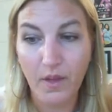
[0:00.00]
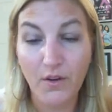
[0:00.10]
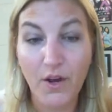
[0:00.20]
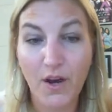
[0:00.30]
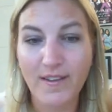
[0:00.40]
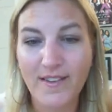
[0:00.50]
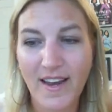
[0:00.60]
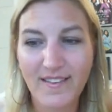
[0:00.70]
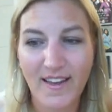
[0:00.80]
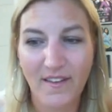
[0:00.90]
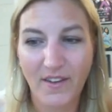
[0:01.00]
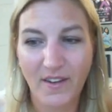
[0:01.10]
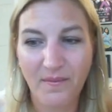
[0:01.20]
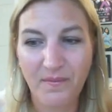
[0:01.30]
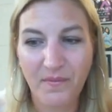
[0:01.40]
not as tech
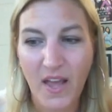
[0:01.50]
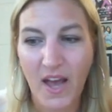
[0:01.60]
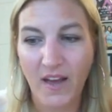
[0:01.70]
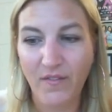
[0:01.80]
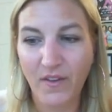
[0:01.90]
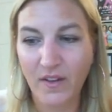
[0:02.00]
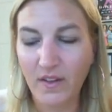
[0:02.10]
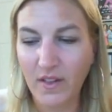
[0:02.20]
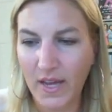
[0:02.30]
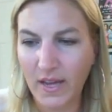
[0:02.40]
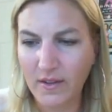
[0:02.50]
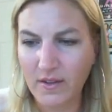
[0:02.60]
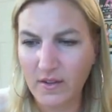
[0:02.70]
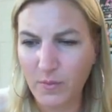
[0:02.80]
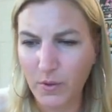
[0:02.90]
savvy. I feel like to
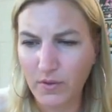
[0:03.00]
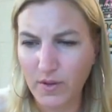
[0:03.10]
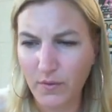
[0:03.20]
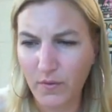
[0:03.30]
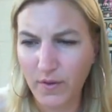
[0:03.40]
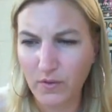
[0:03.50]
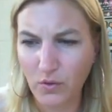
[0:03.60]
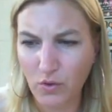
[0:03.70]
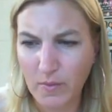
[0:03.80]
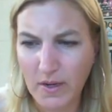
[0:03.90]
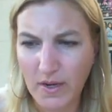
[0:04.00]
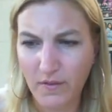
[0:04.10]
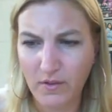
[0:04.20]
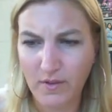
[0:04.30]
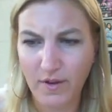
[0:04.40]
disperse info via social media
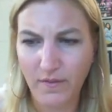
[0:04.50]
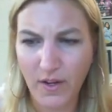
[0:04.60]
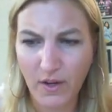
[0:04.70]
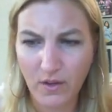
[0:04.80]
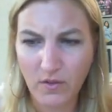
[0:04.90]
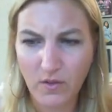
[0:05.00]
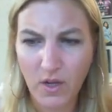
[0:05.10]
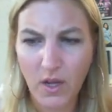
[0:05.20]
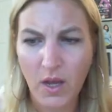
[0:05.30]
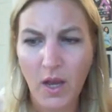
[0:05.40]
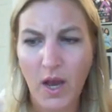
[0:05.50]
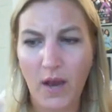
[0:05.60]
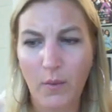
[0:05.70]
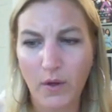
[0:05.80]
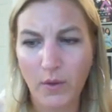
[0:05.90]
falls on deaf ears.
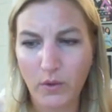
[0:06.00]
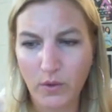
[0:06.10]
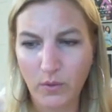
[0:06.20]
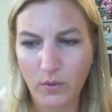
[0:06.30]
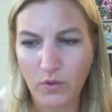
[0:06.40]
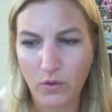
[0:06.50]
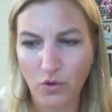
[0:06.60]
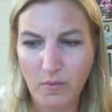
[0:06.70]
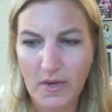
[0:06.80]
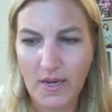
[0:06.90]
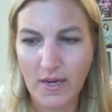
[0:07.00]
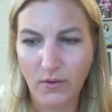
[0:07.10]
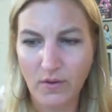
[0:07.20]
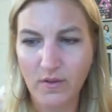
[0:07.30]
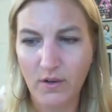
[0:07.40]
I want to include social media,
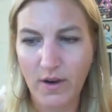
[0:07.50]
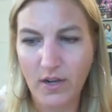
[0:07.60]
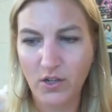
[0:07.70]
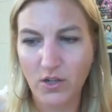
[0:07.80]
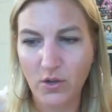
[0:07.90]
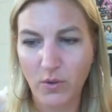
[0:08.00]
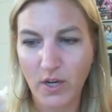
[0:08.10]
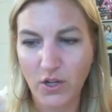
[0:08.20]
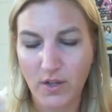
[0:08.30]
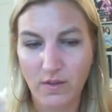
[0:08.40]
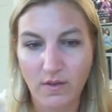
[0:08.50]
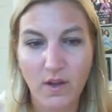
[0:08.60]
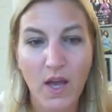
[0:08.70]
increase interaction and donations.